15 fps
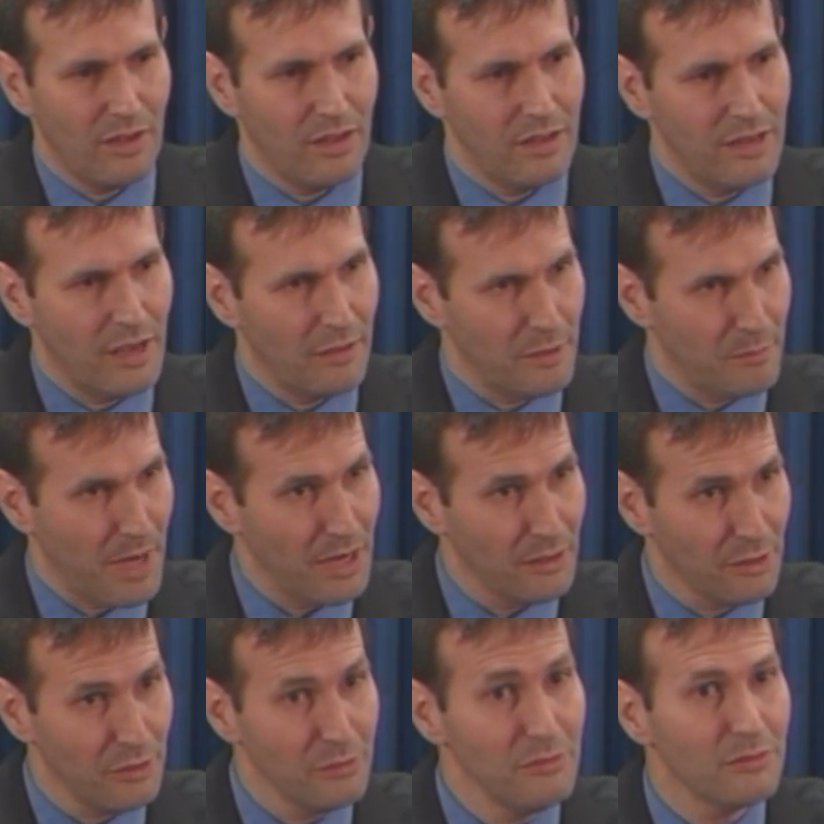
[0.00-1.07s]
Now the
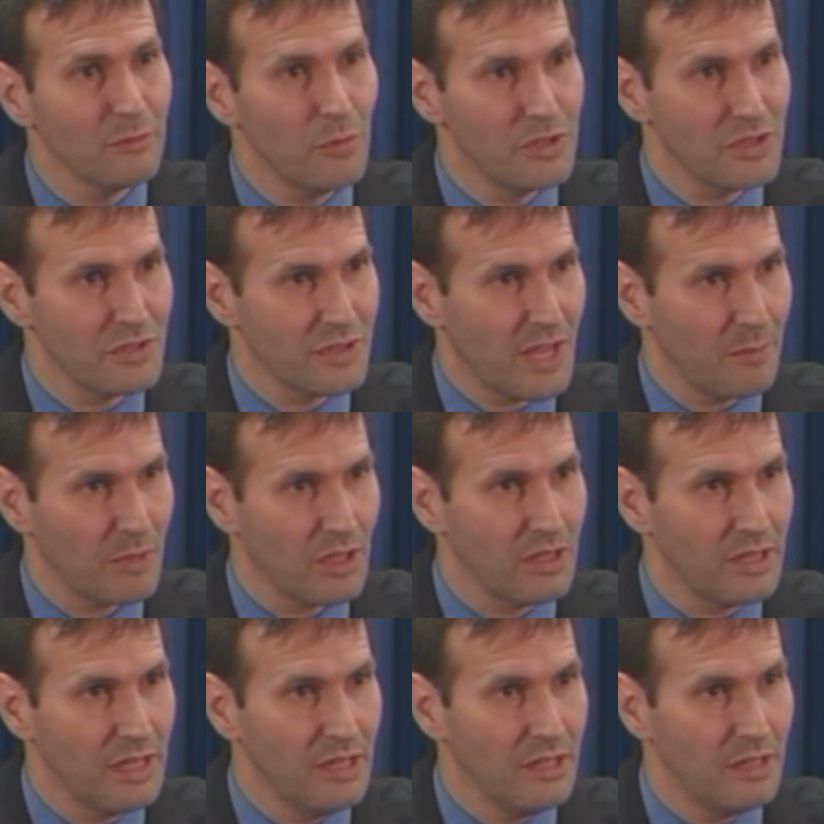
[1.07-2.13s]
payload, which is kept
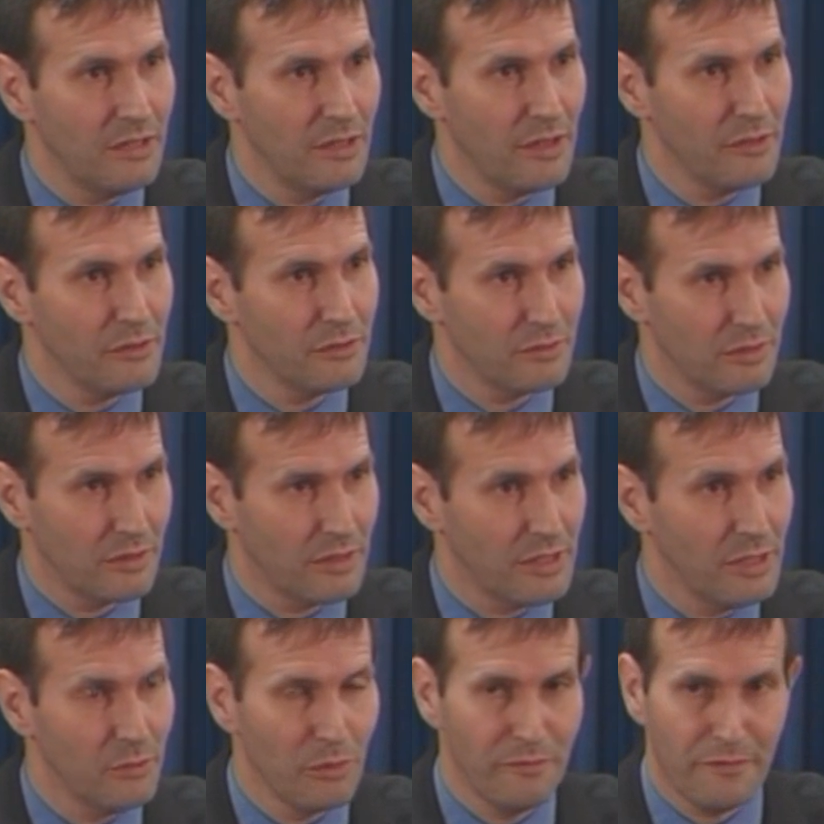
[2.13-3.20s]
clean in another
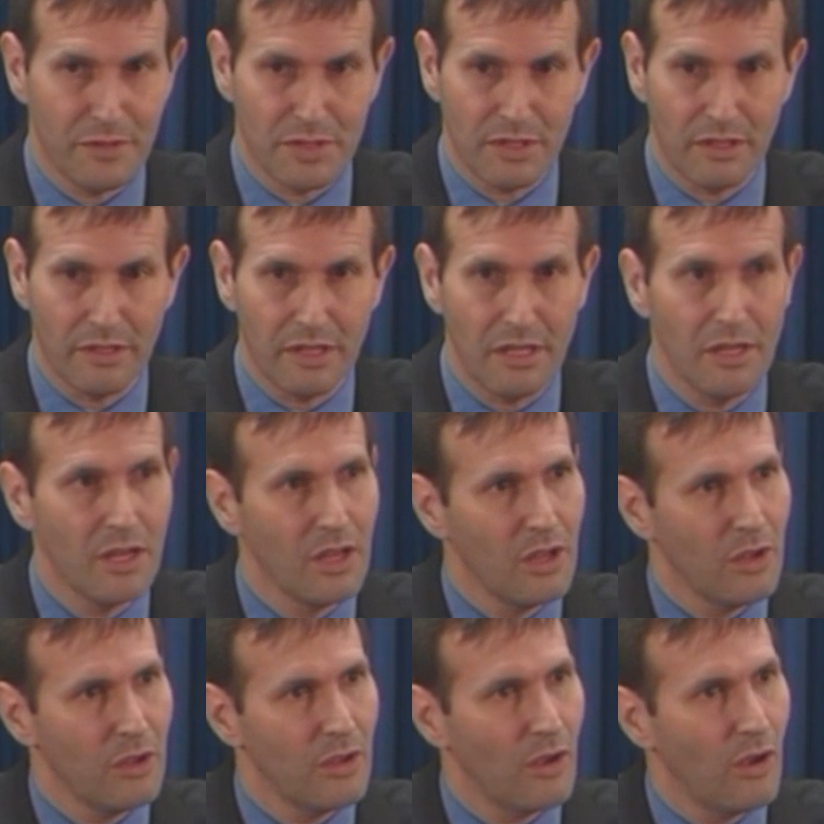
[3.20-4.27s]
clean room facility,
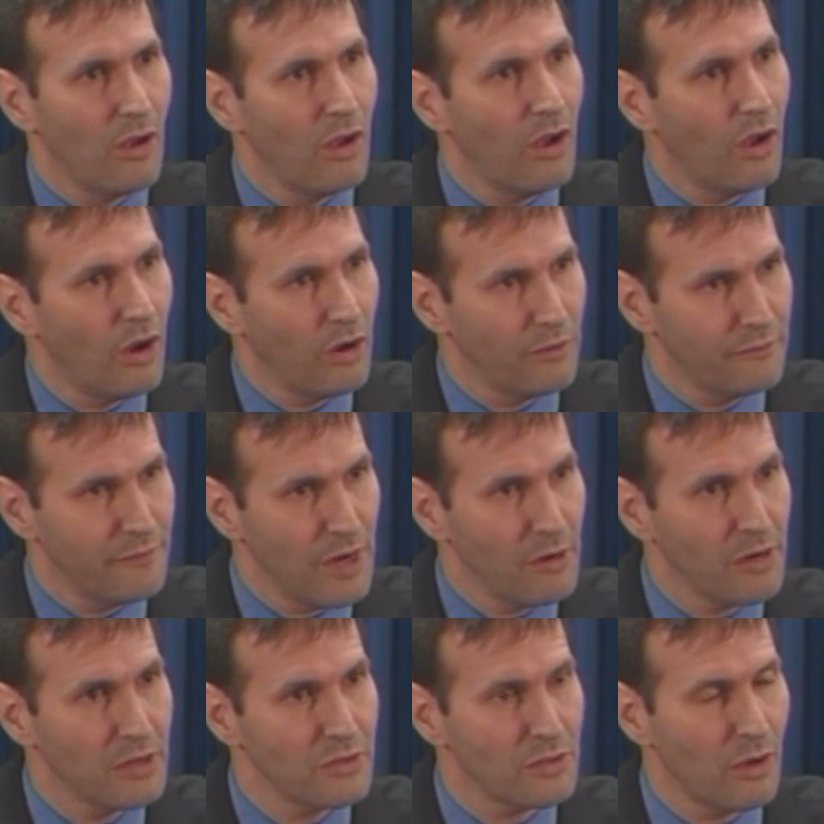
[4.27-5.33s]
our
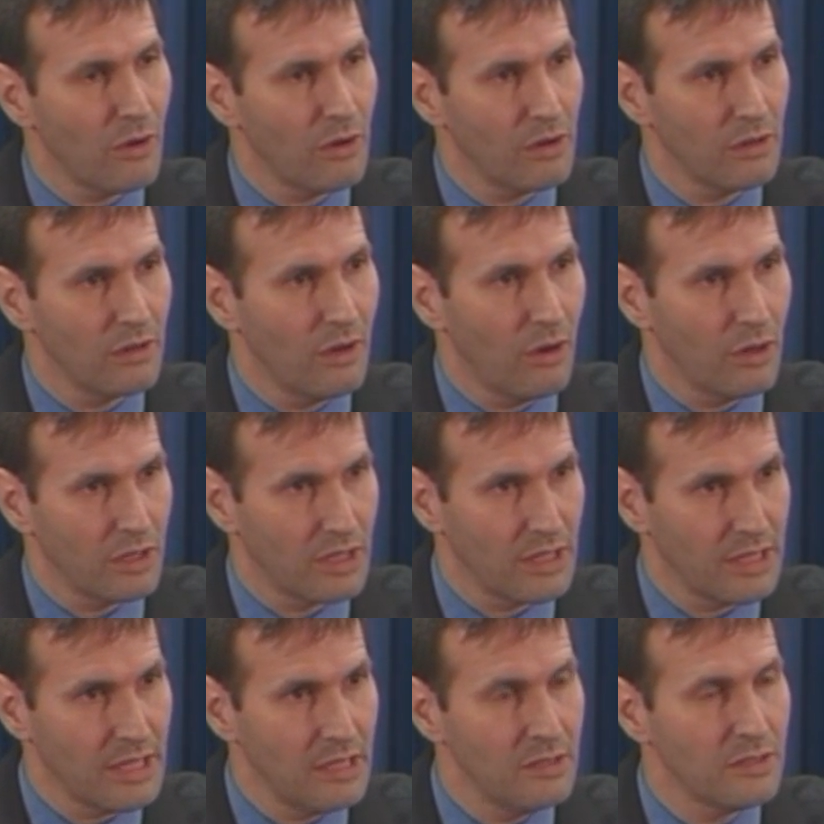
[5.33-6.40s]
fairings are
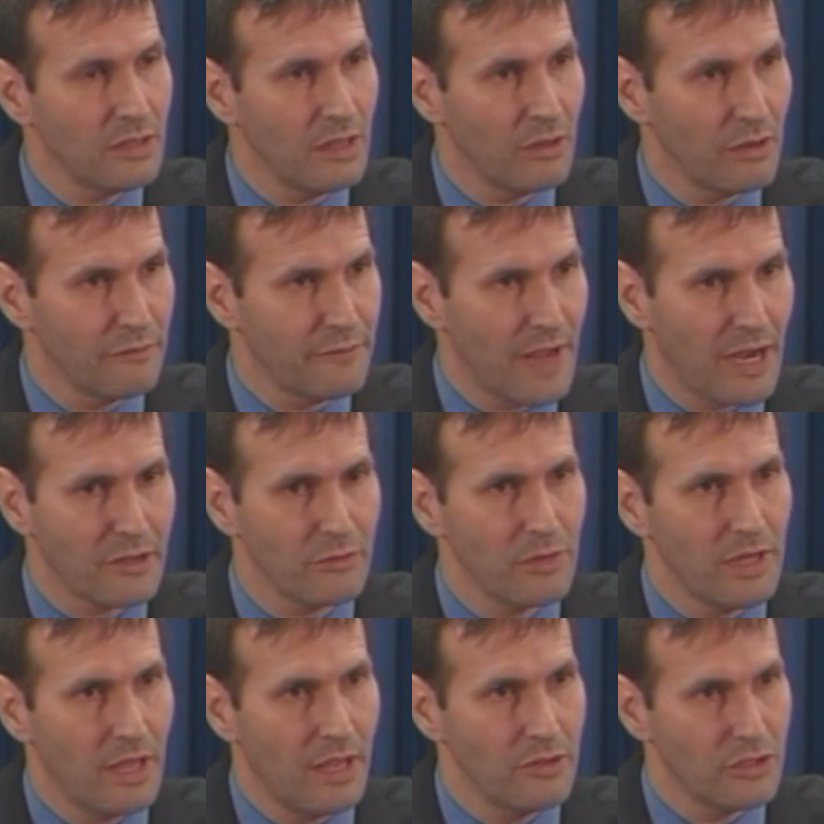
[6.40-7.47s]
cleaned in our
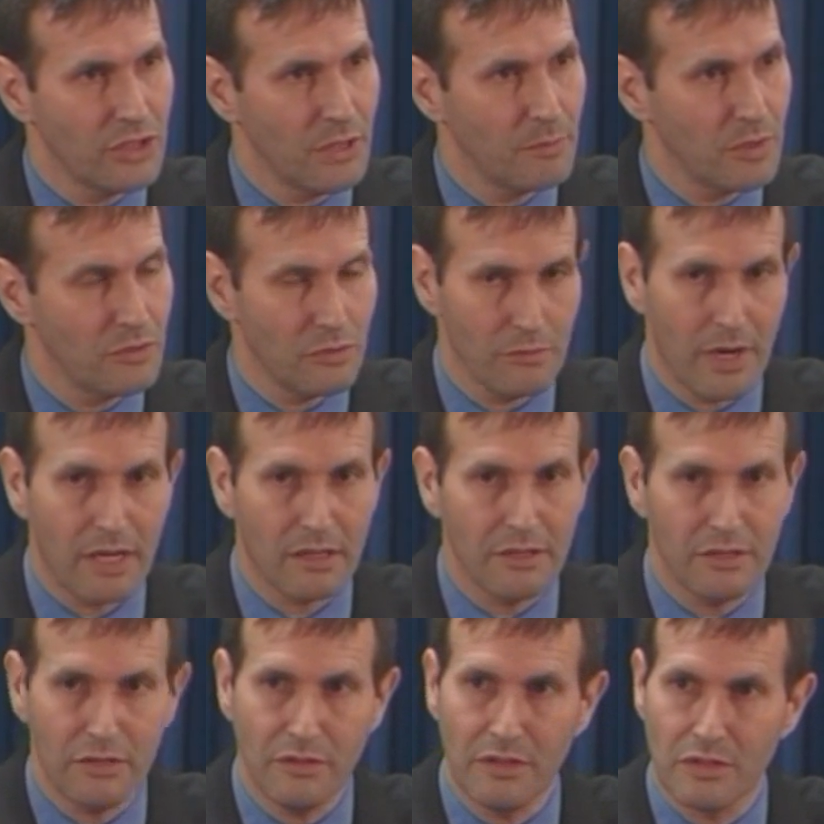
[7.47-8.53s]
factory and shipped directly
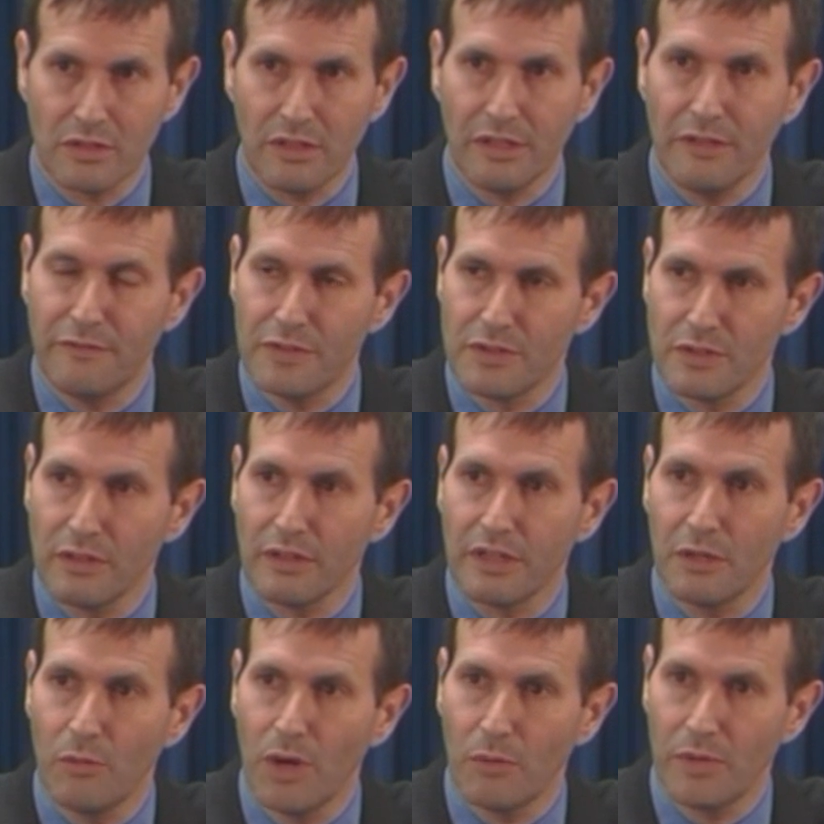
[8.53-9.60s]
to this clean
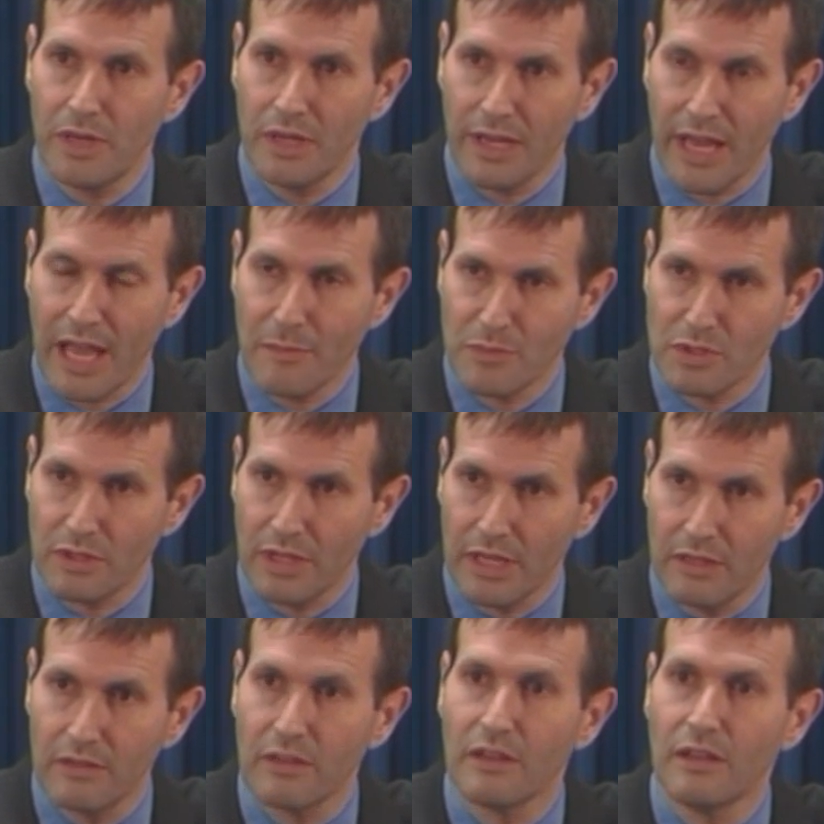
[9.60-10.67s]
facility where we
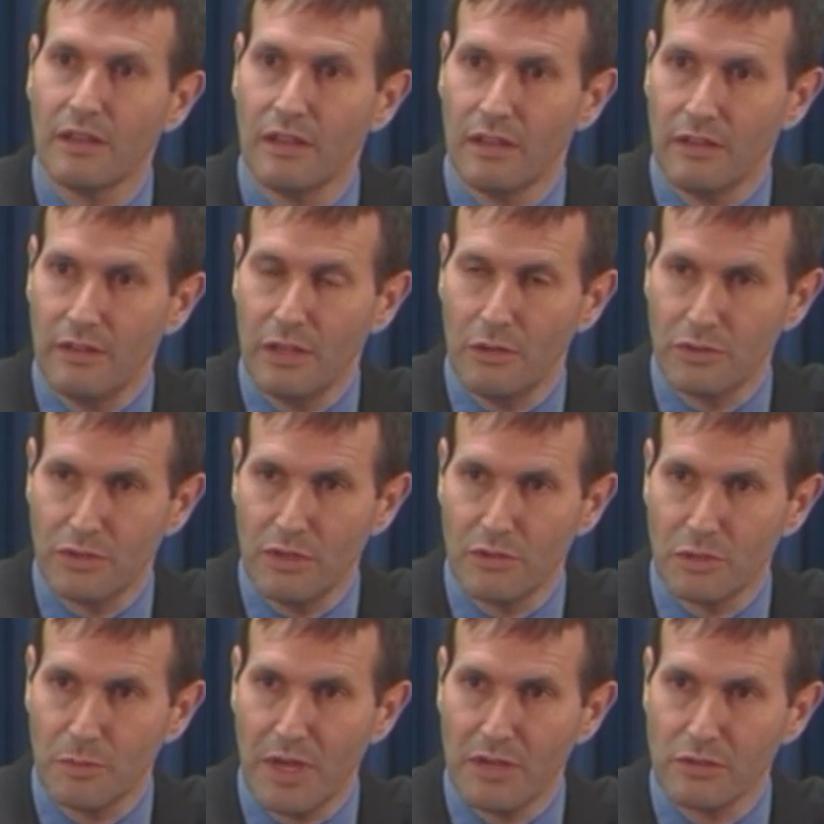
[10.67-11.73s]
encapsulate the OCO
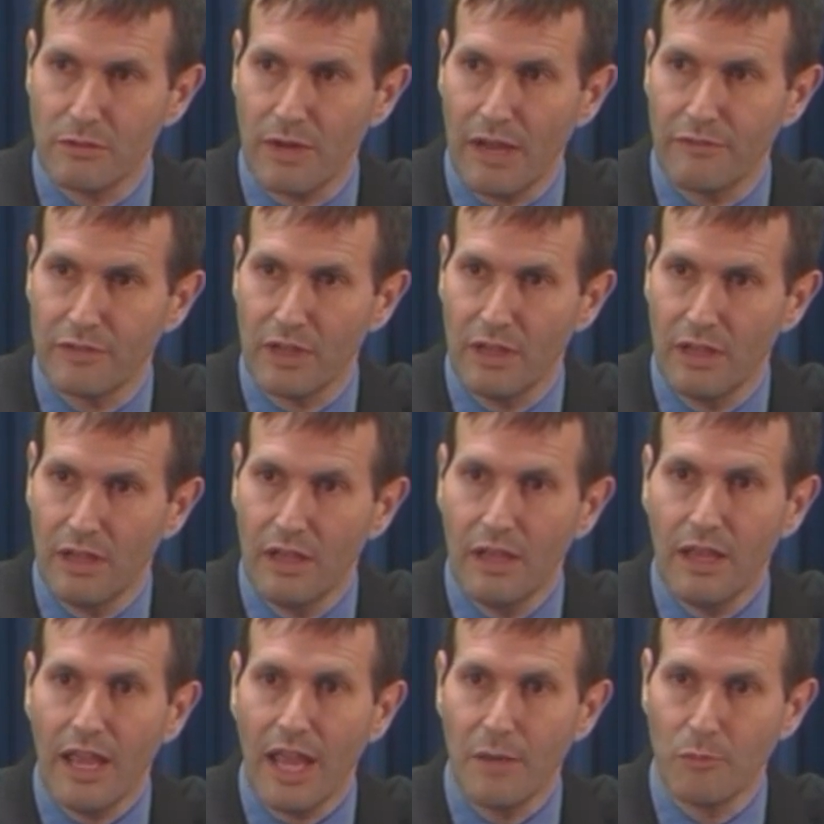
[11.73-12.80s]
spacecraft
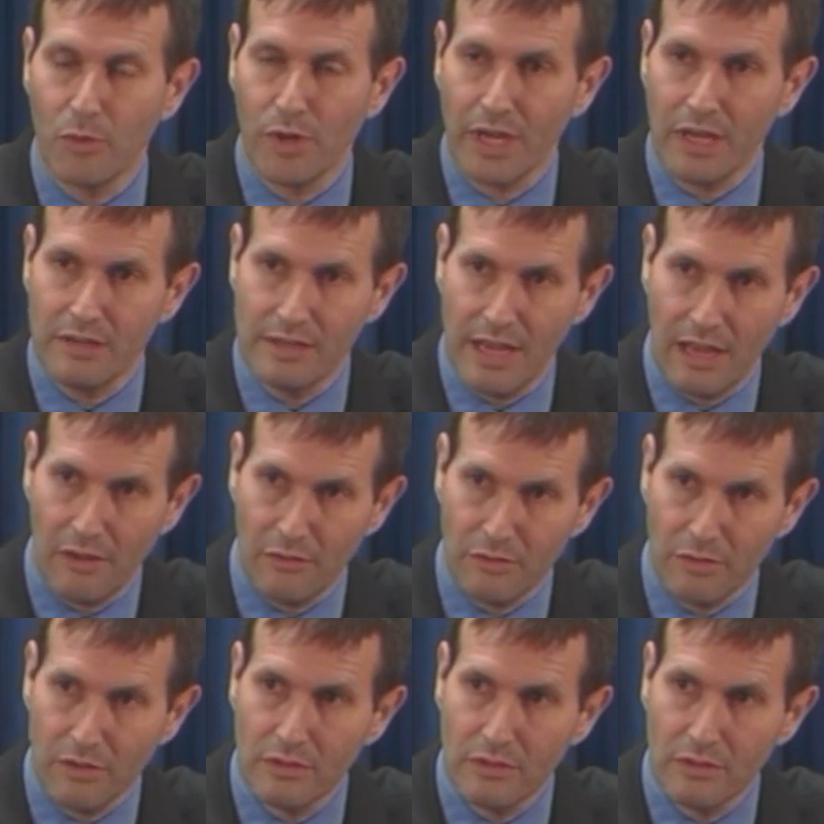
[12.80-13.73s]
and bring it down